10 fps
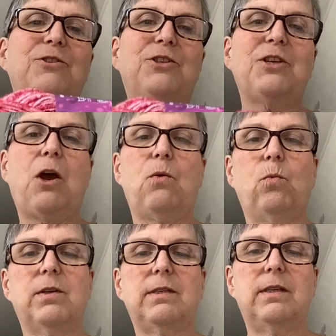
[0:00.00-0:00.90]
So
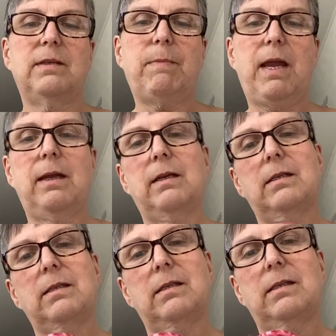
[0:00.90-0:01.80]
what's the
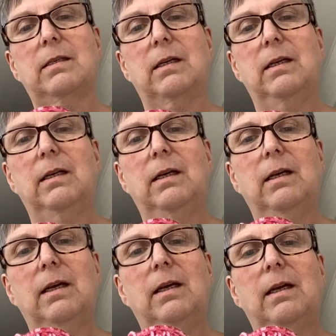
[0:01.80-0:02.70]
specs?
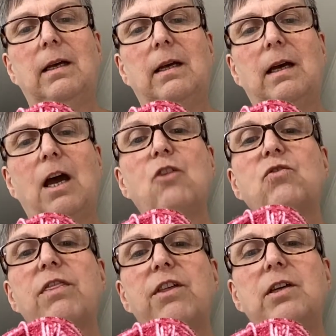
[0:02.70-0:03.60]

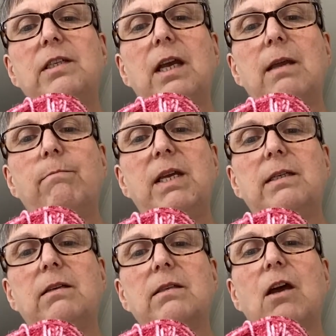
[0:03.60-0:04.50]
138
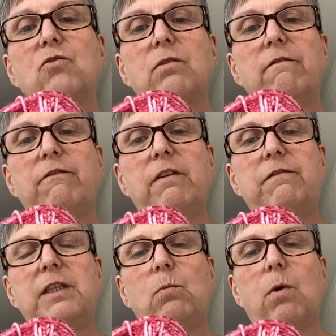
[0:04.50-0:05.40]
metres,
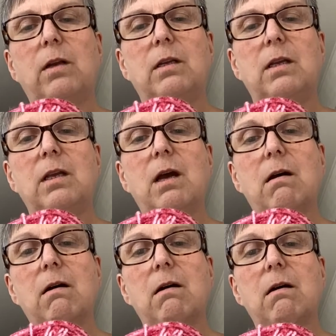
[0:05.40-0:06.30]
151
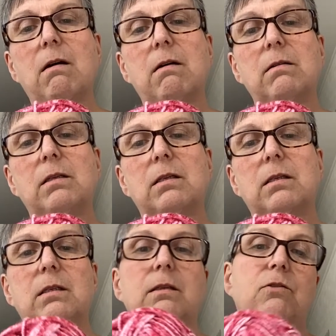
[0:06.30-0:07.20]

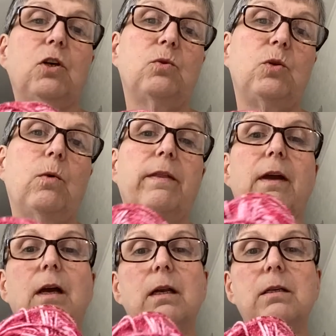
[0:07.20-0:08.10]
yards. Told you what the
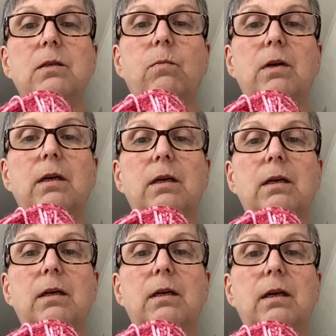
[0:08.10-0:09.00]
colours
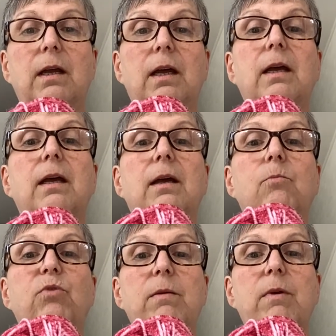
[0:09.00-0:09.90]
were.
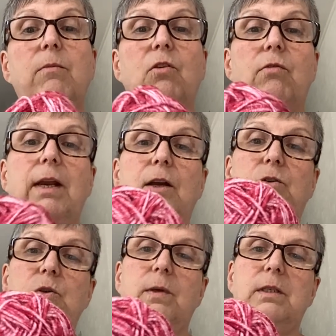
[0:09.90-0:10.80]
Premium acrylic
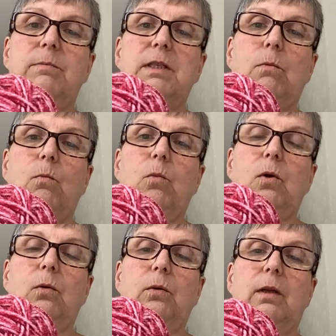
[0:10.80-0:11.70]
and 20%
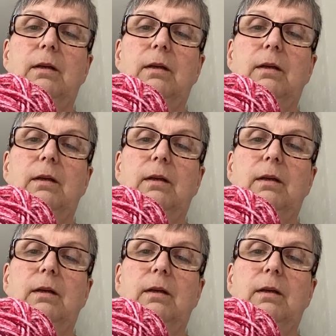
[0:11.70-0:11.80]
wool.